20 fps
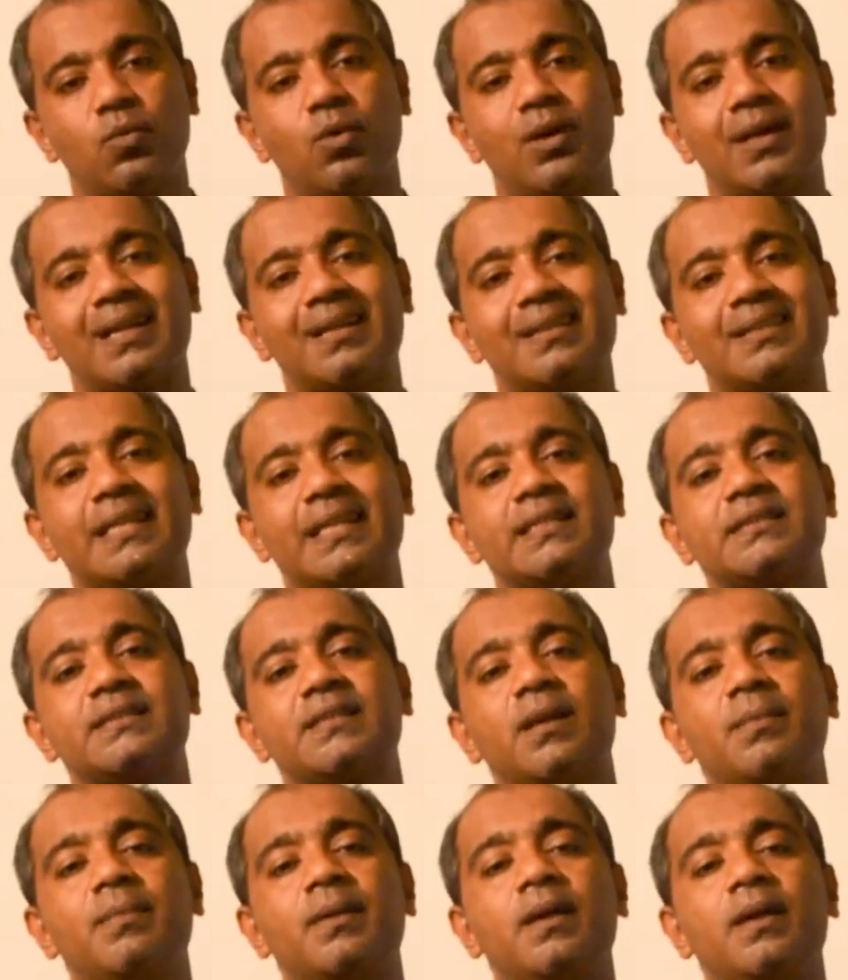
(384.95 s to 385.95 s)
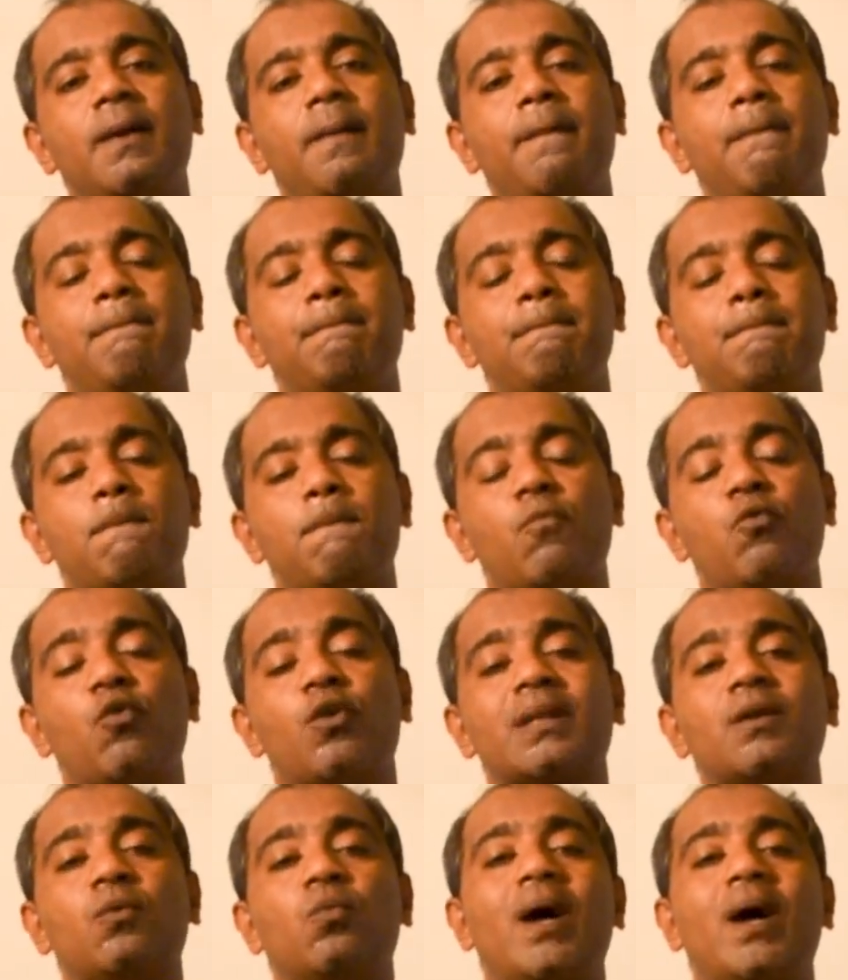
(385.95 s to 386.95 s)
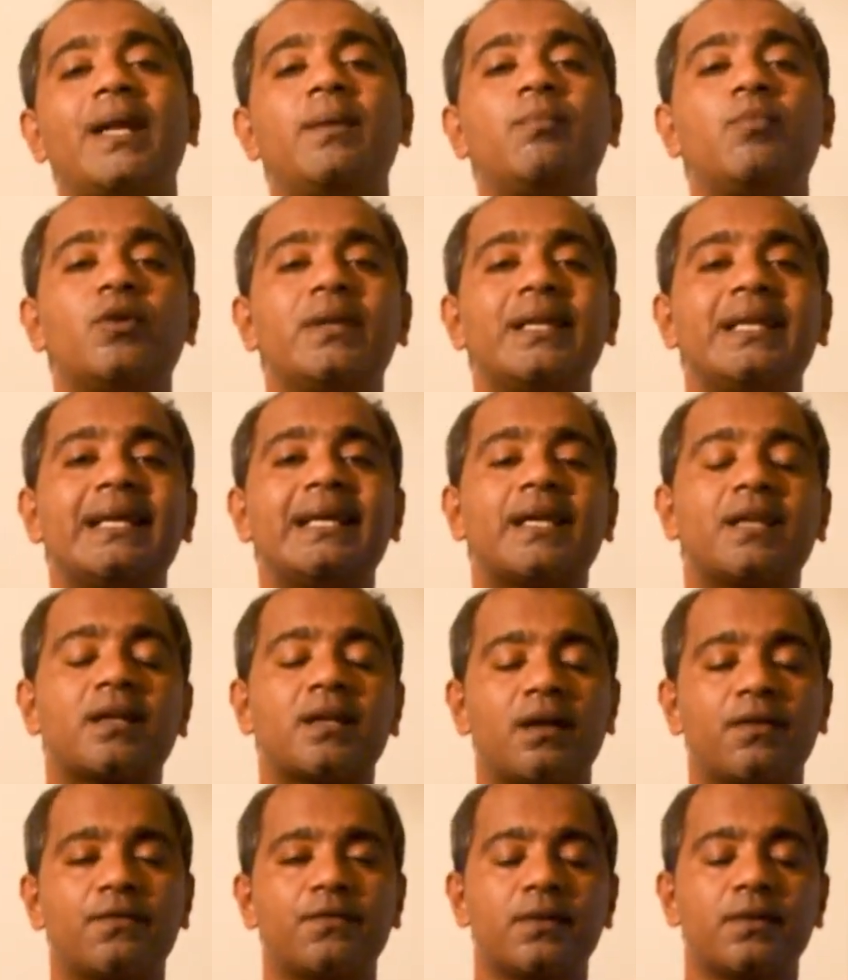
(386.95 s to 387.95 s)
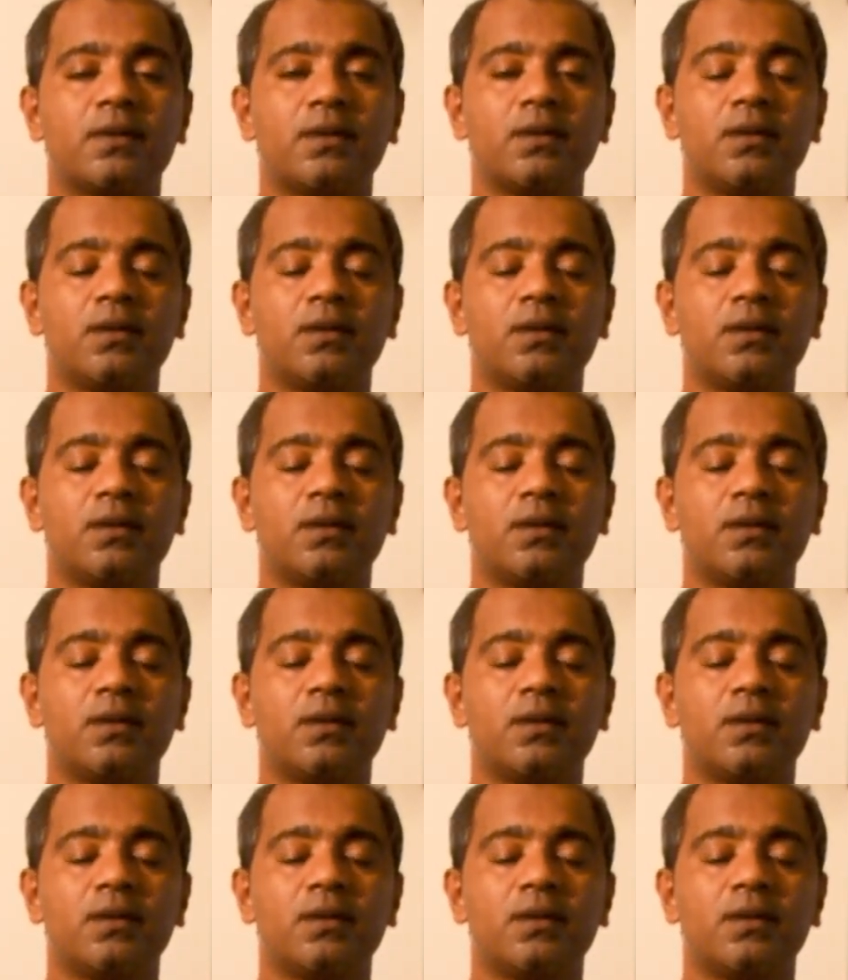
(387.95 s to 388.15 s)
What are the examples for the wide-bodied aircraft?